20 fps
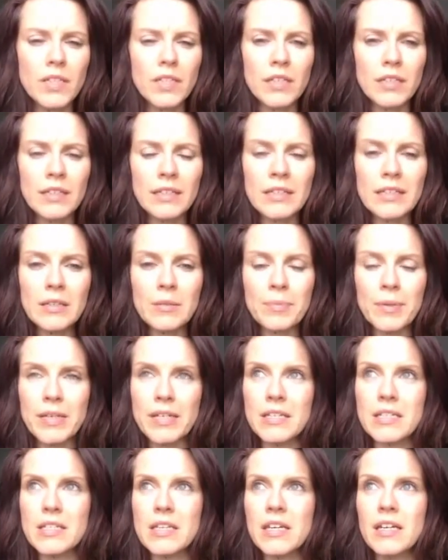a little
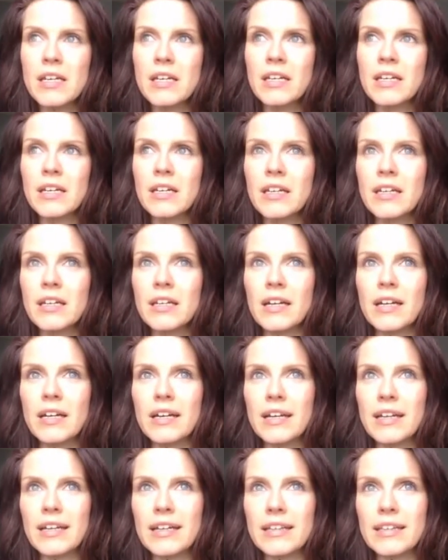bit
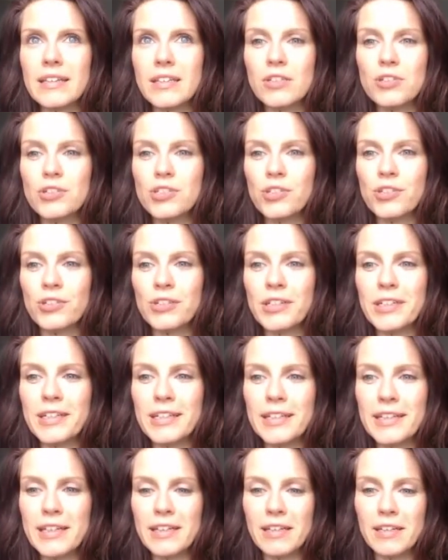uh, the journey
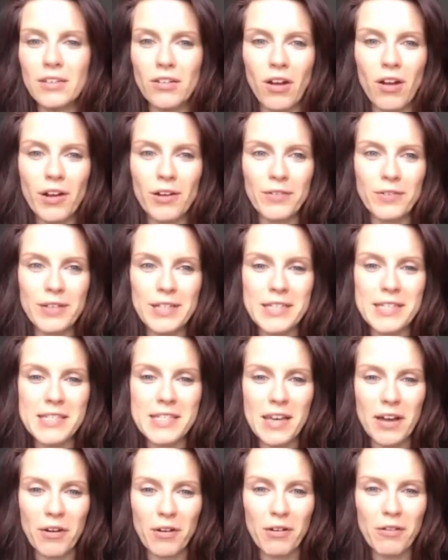in and off
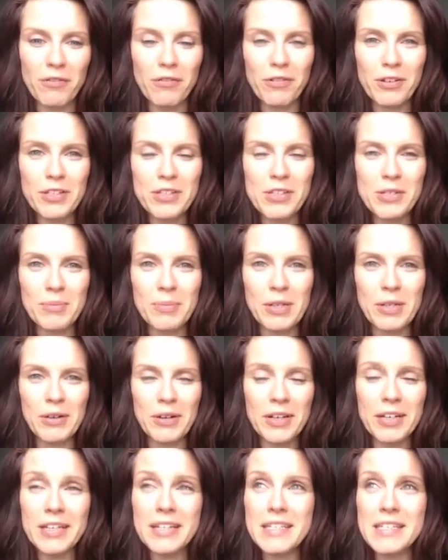itself, to be
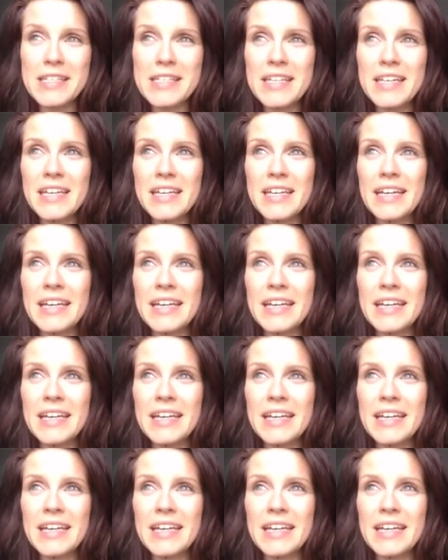honest.